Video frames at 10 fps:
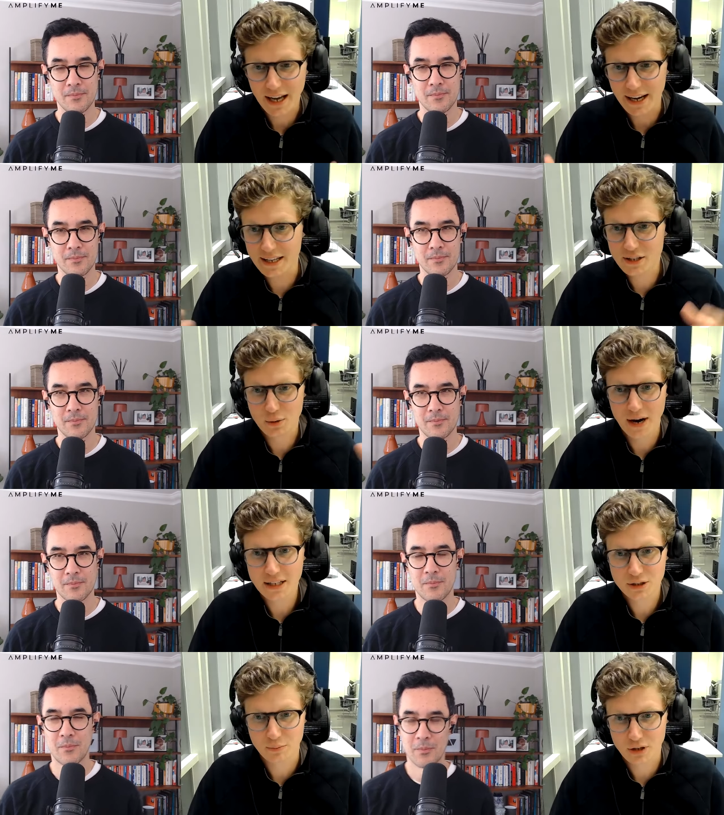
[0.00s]
Speaker 1: and
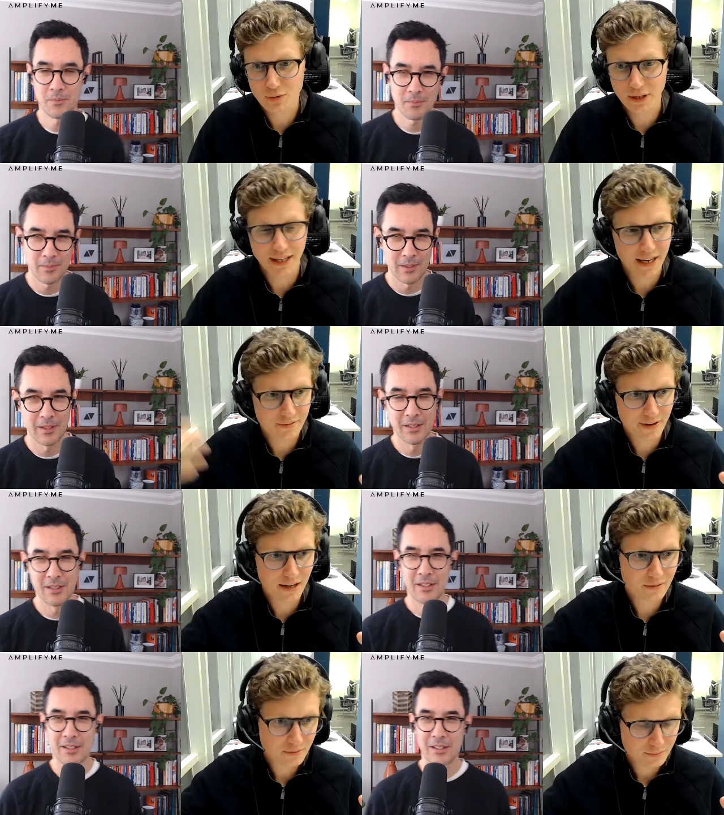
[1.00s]
interaction between the
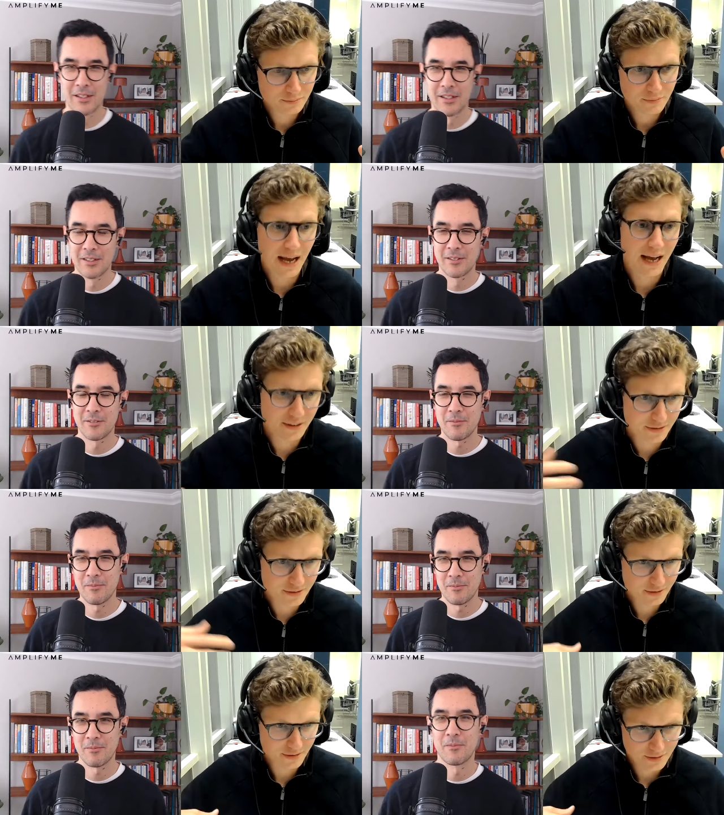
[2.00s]
NFL
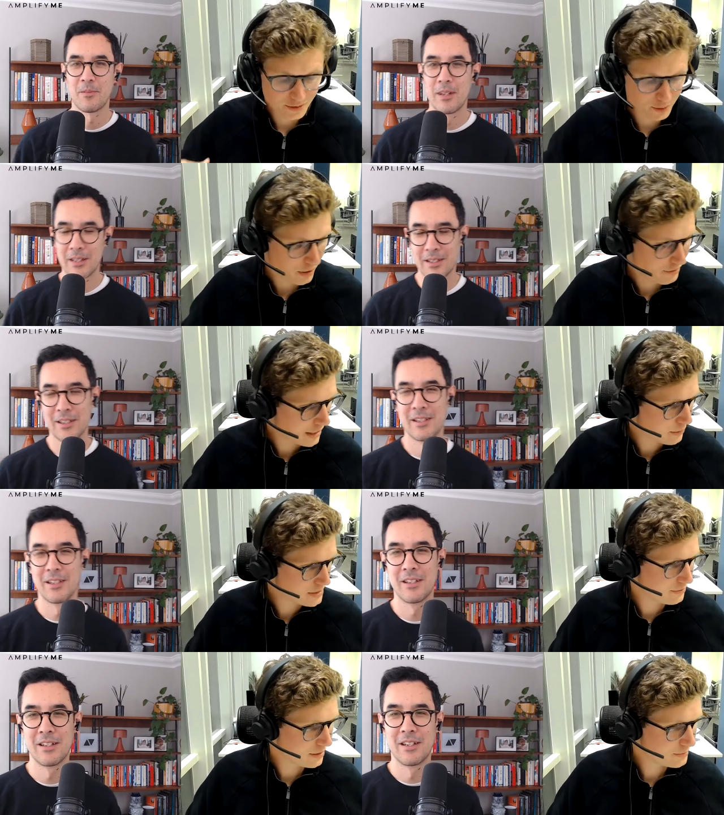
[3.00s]
and the private
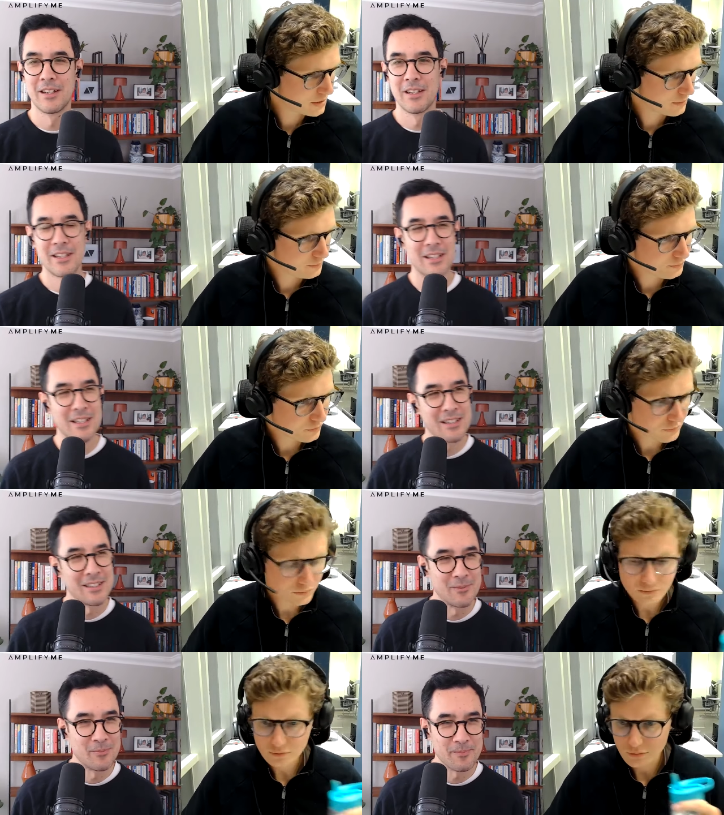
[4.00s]
equity firms.
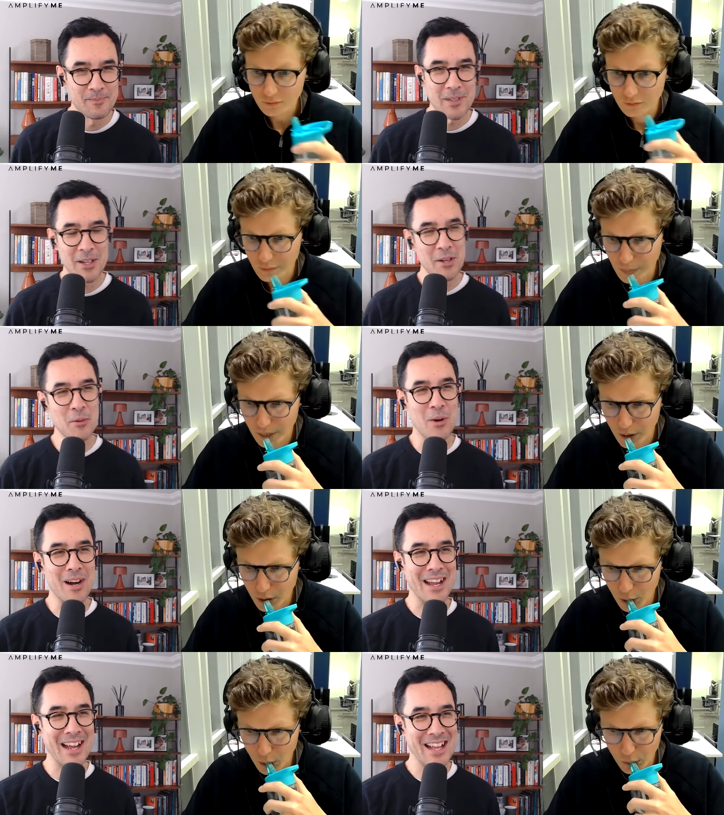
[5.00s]
Speaker 2: I don't know
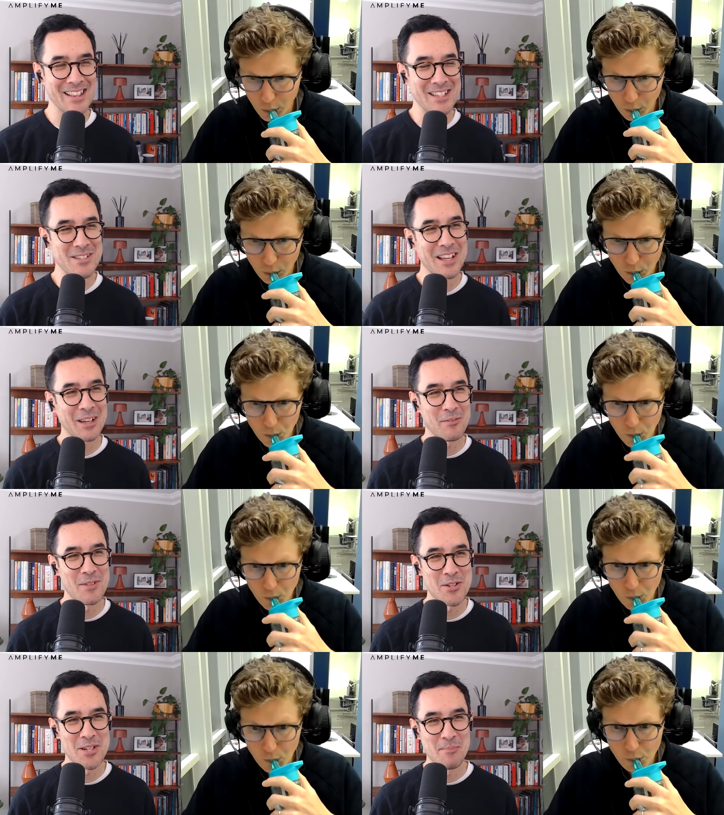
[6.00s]
why I had this like
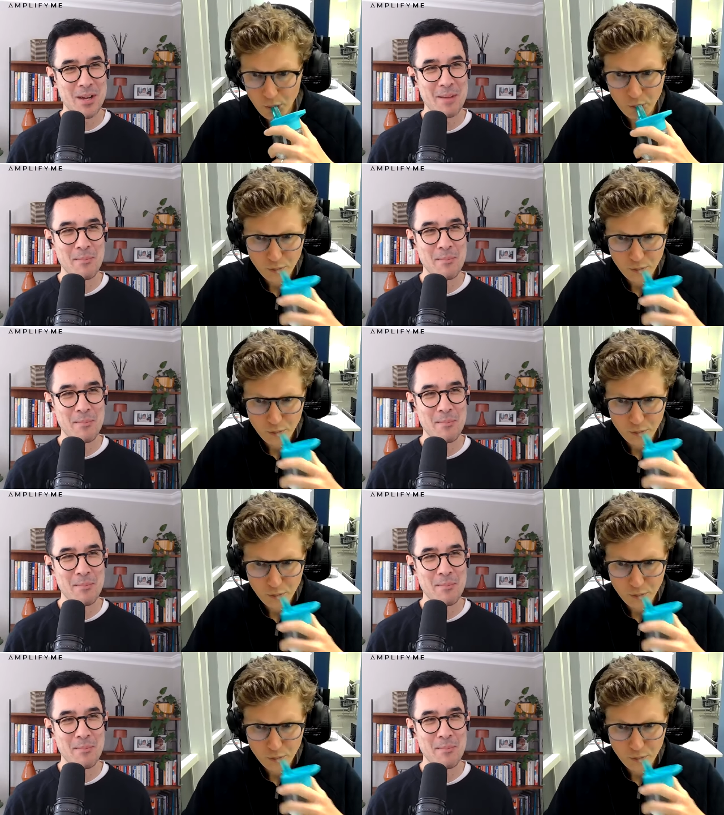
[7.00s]
vision in my